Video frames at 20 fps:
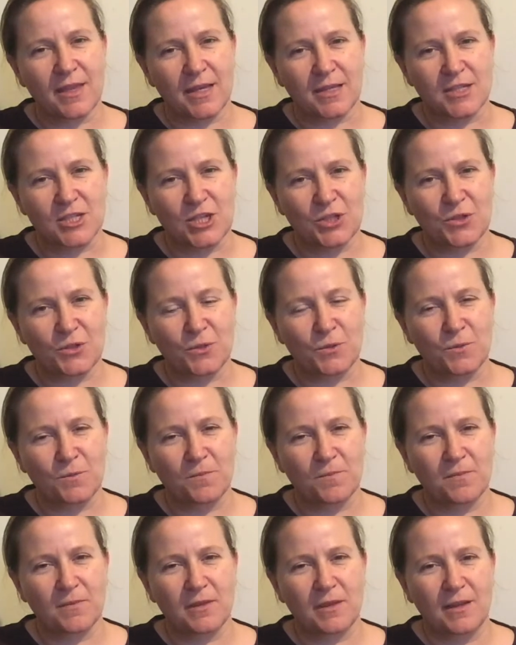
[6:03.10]
that too,
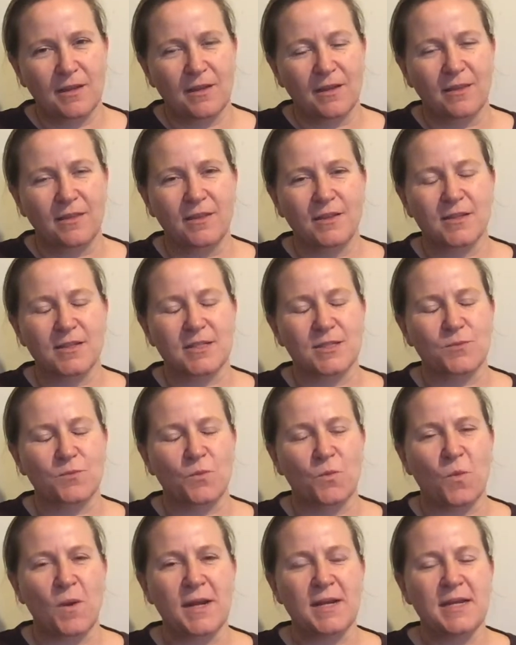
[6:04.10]
that
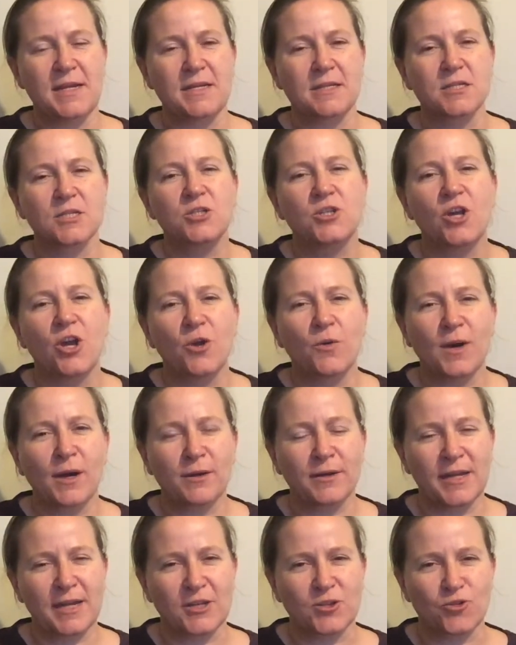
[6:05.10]
we need to know
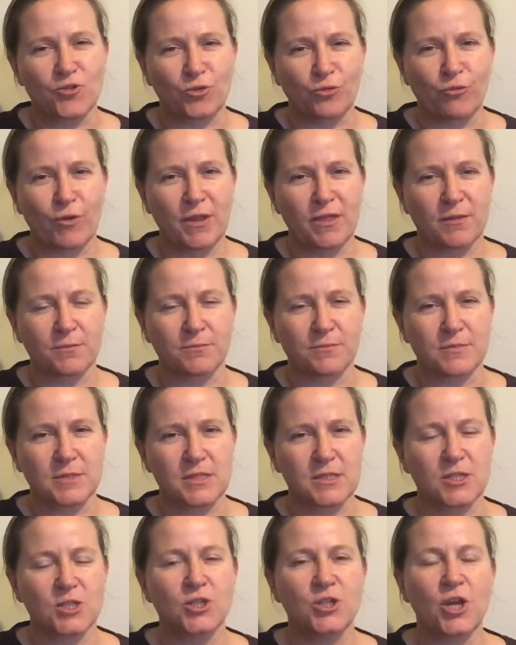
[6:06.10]
our natural
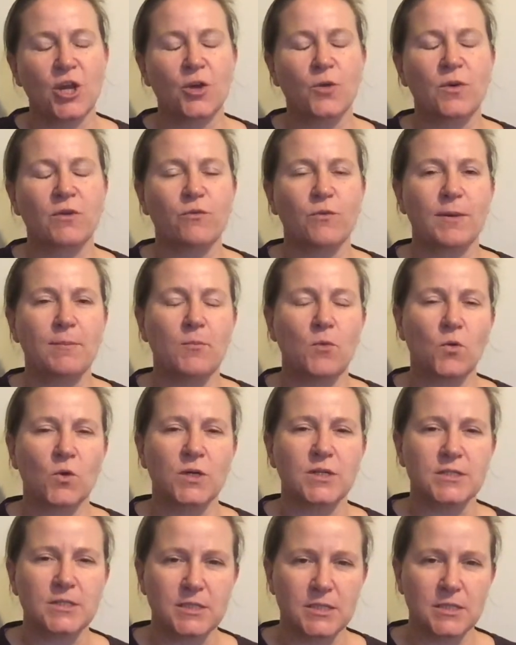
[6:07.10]
rhythms, to know if we're more
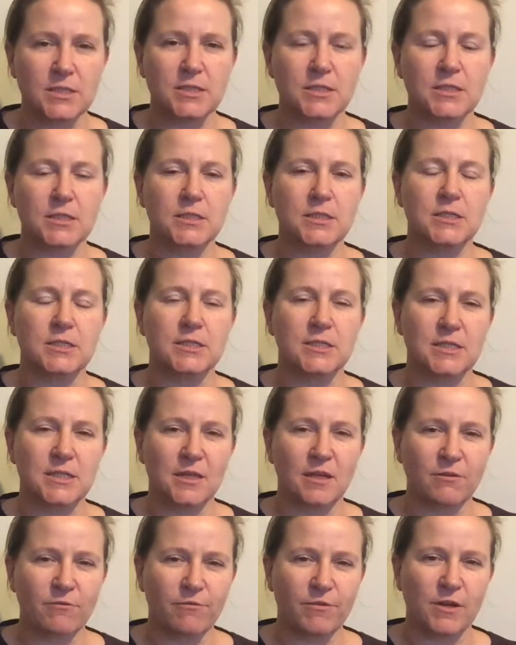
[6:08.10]
consistent and
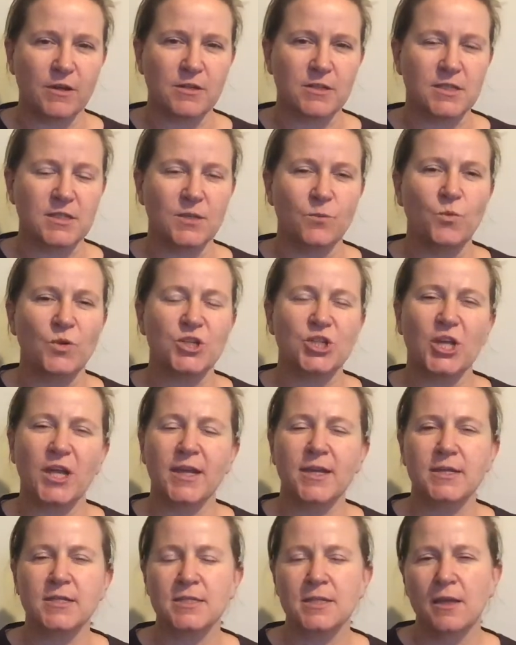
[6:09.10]
steadfast, in which
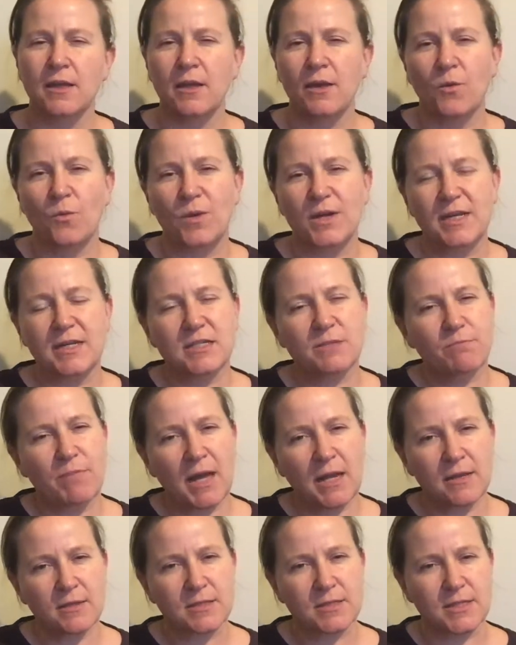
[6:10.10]
case we need to
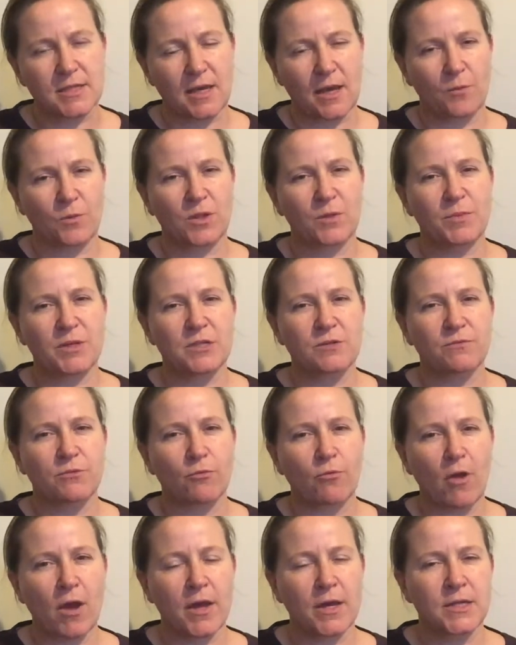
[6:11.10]
balance that with a bit of
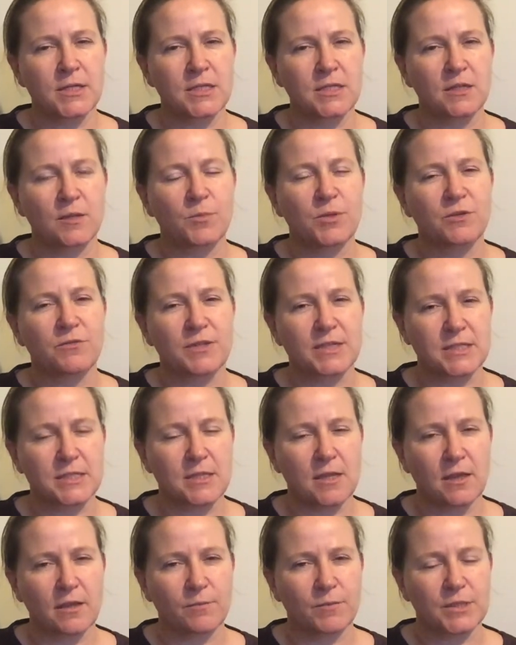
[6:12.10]
variety and a bit of
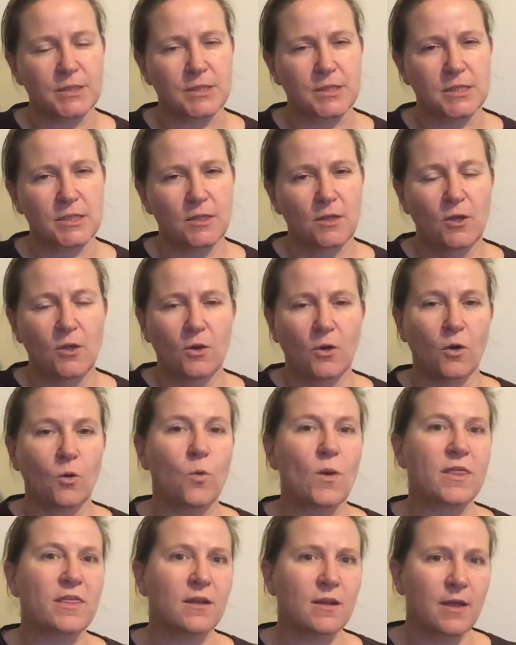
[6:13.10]
excitement. Or
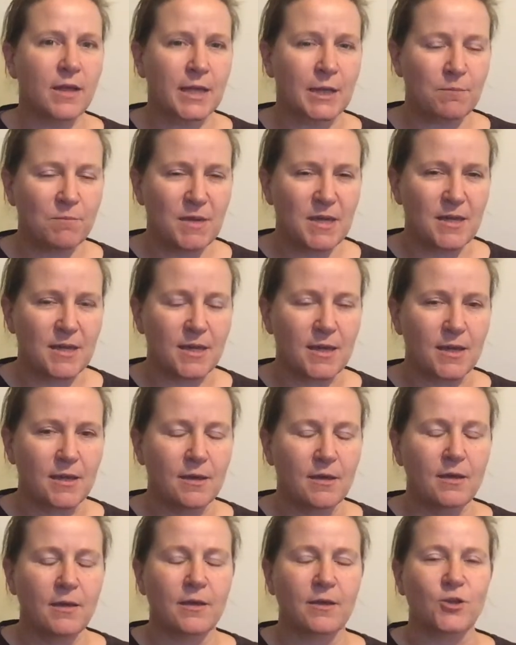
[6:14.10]
whether, like me,
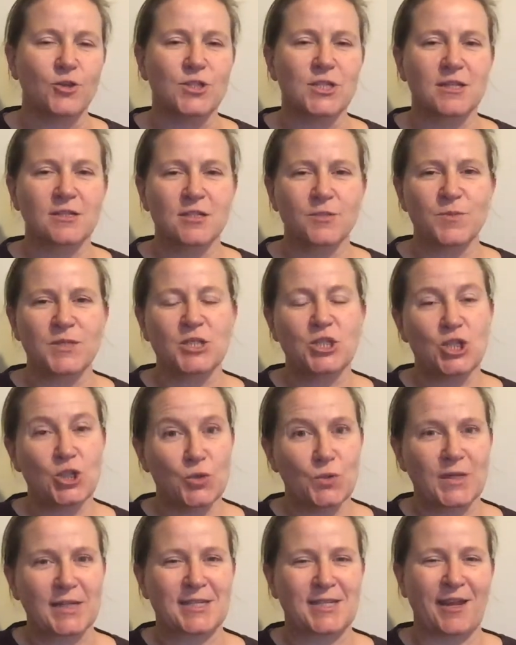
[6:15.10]
you tend to be
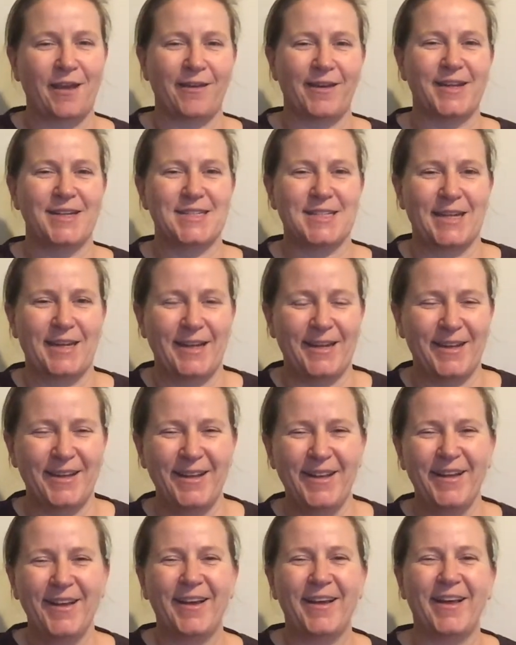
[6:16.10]
too exciting
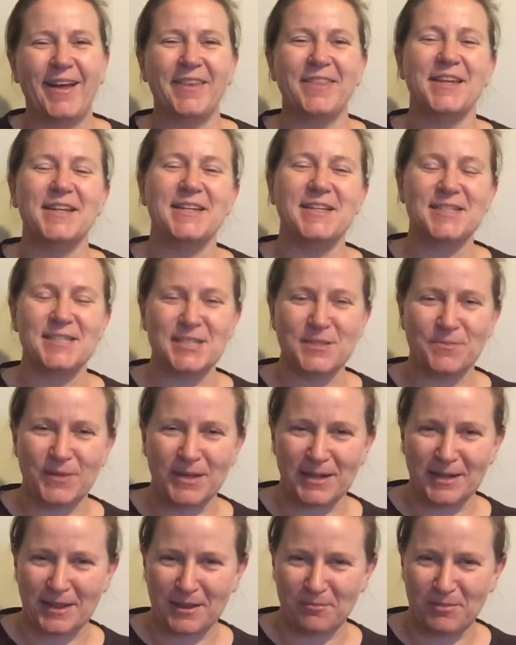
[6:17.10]
and there needs to be
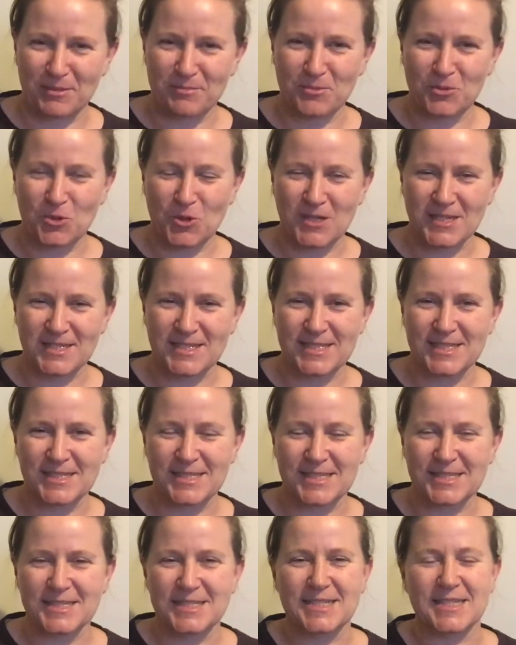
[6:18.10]
a little bit more
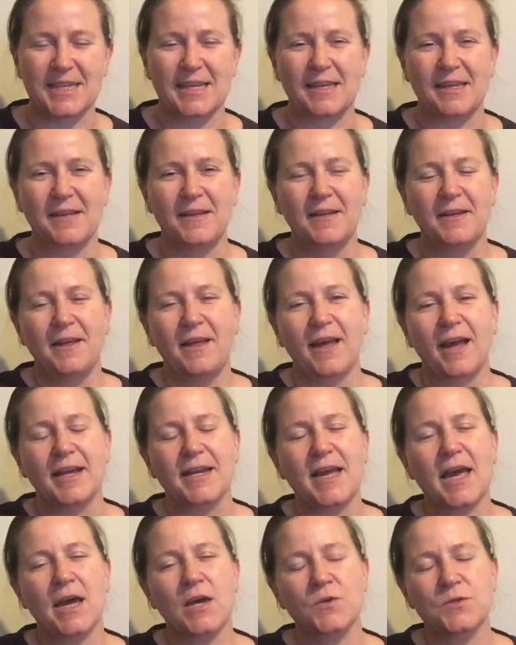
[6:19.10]
consistency. And
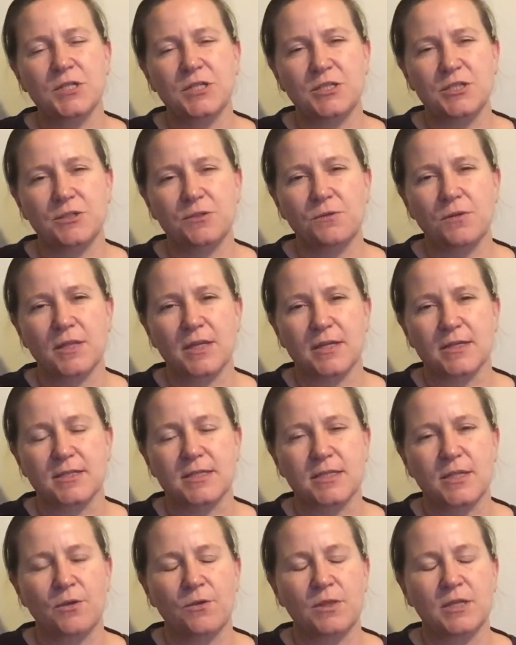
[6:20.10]
how to do that
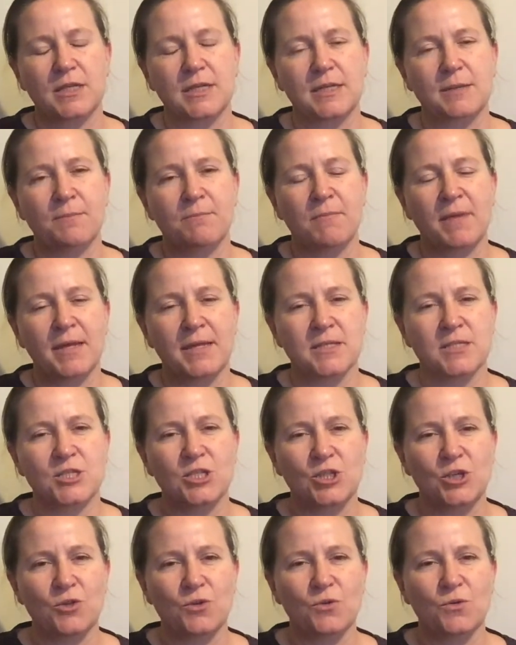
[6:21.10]
so that it makes
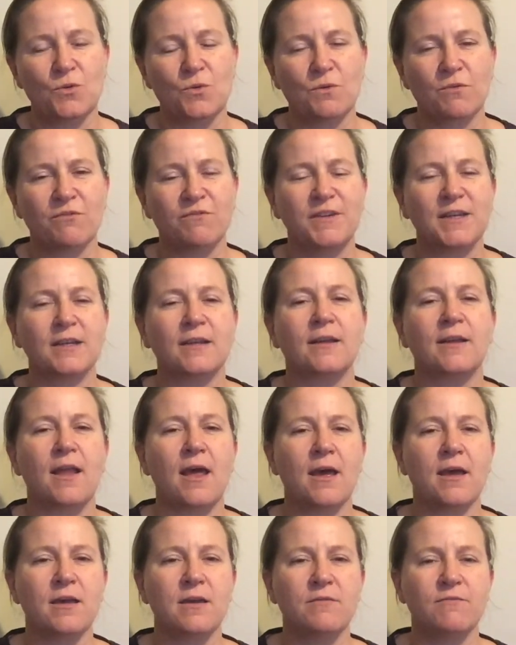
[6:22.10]
you feel
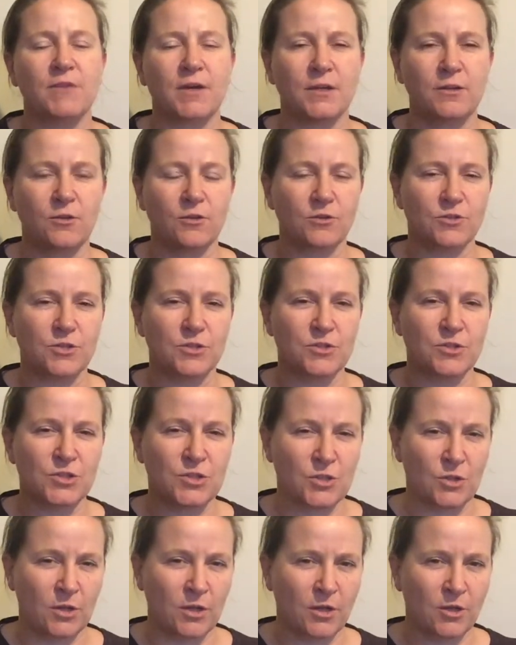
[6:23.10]
alive and not
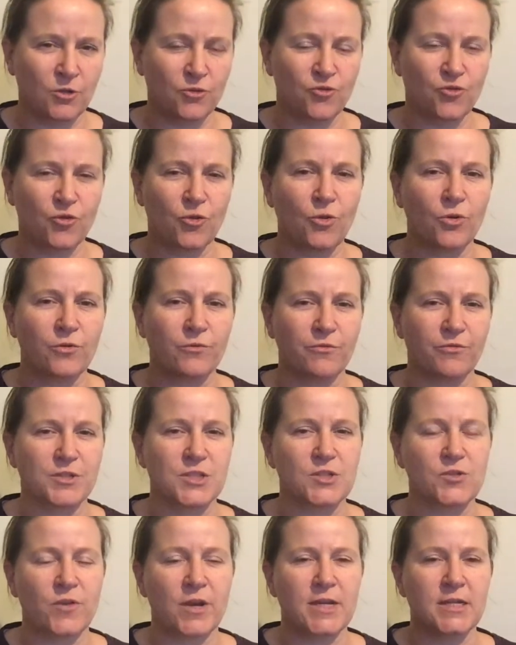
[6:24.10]
controlled and
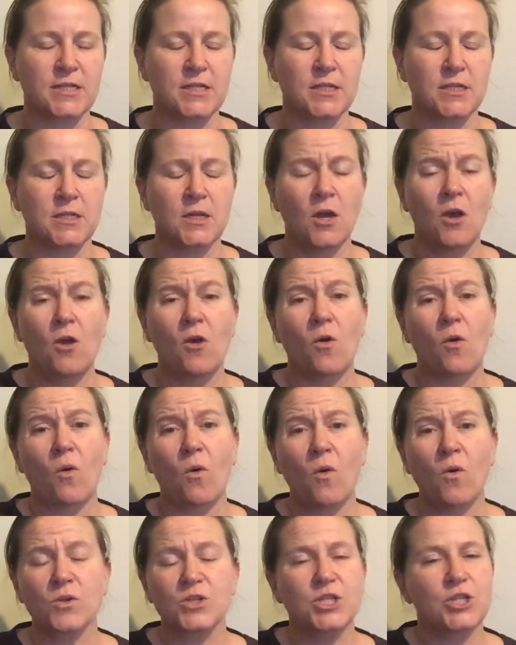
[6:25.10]
frustrated,
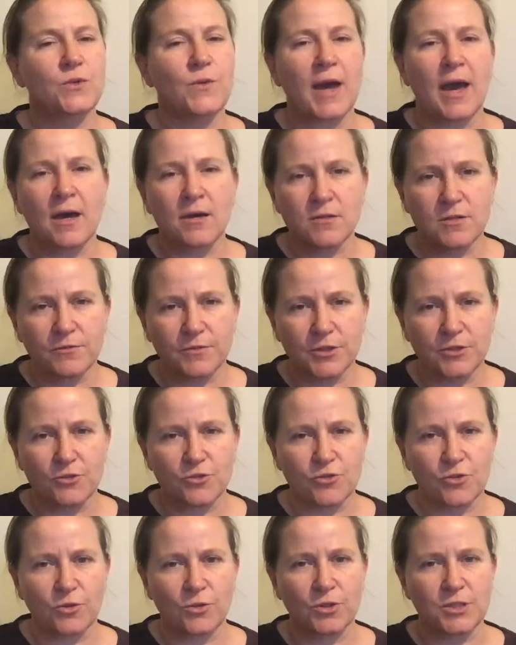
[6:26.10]
or too out of
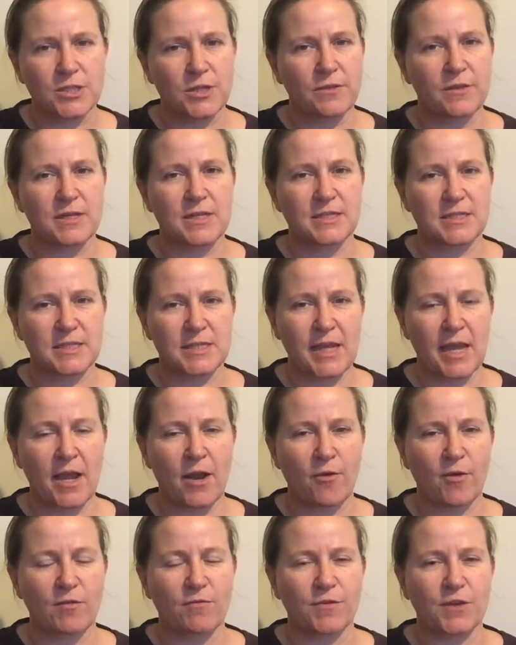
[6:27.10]
control so that it's
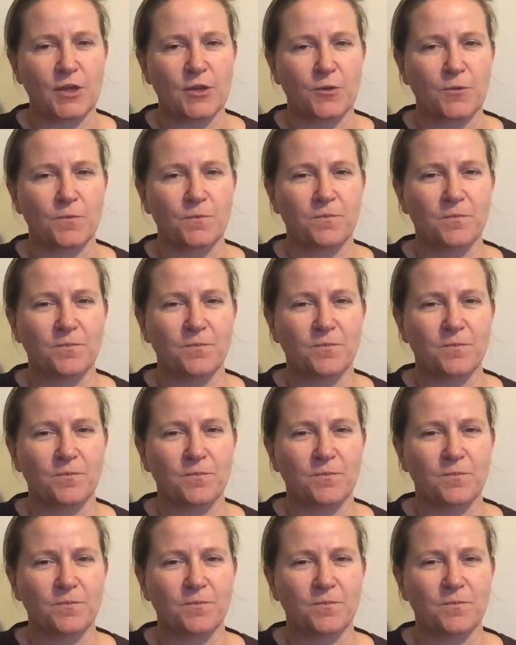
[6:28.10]
scary for you.